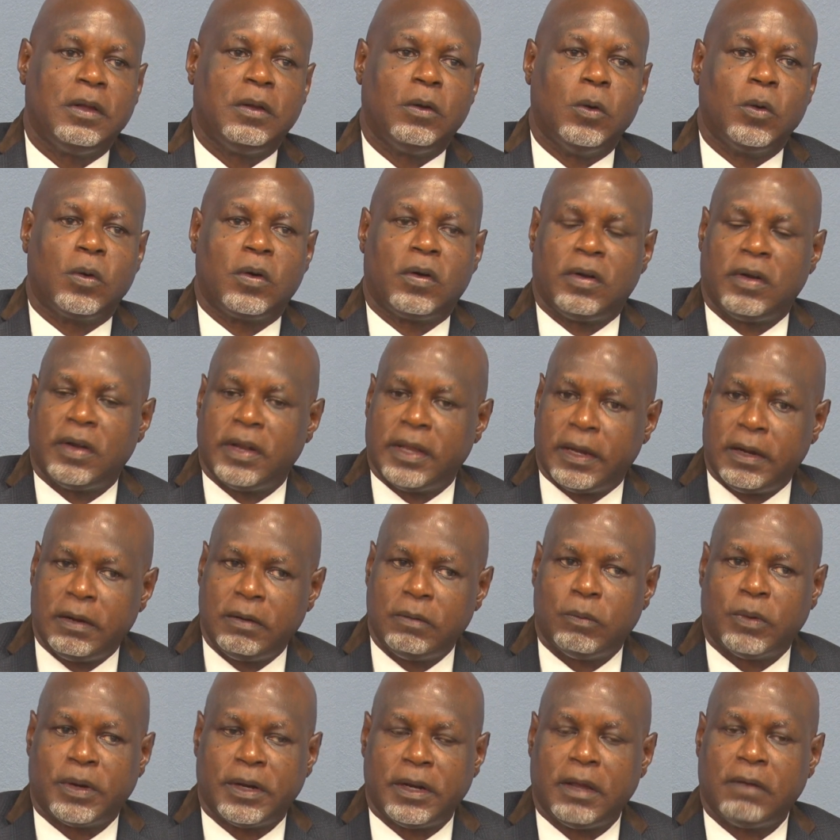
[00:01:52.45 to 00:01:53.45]
or
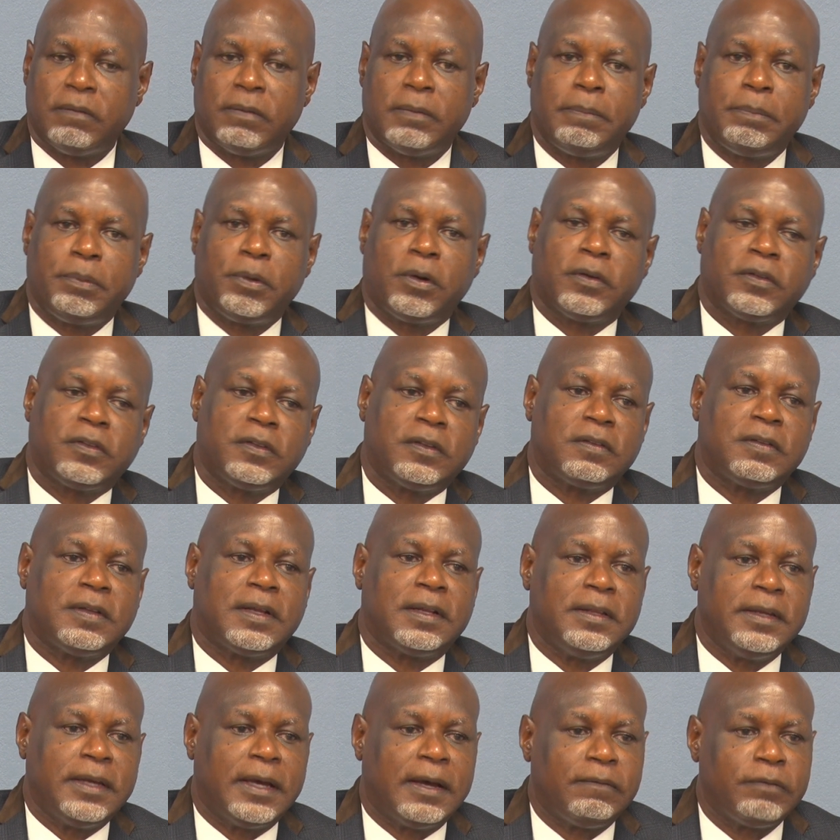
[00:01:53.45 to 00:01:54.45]
clear whatever process
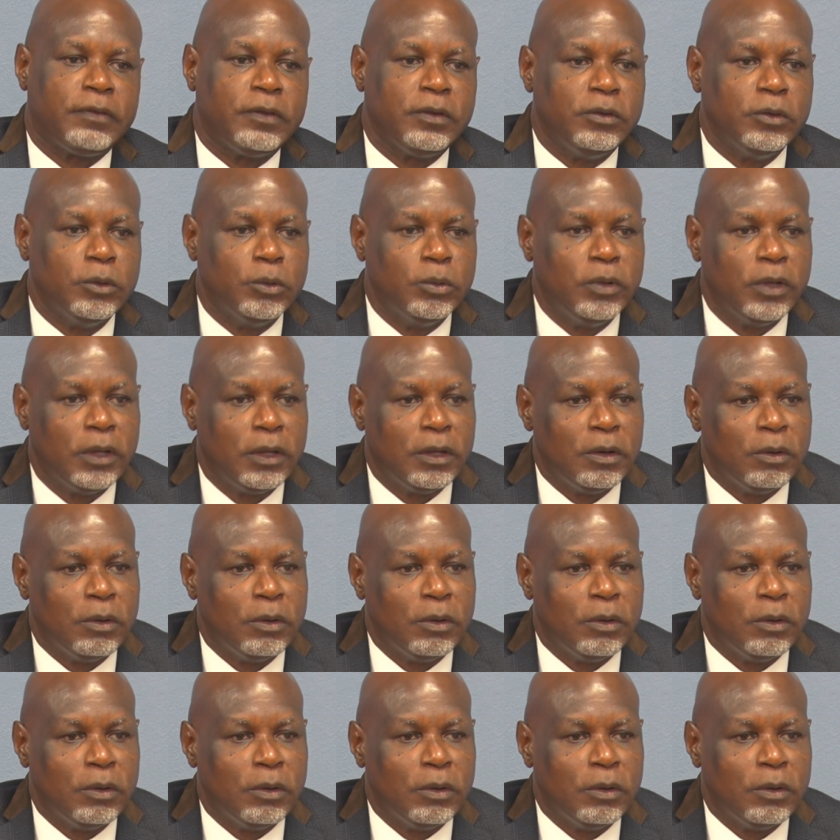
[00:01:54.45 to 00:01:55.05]
that they have to do,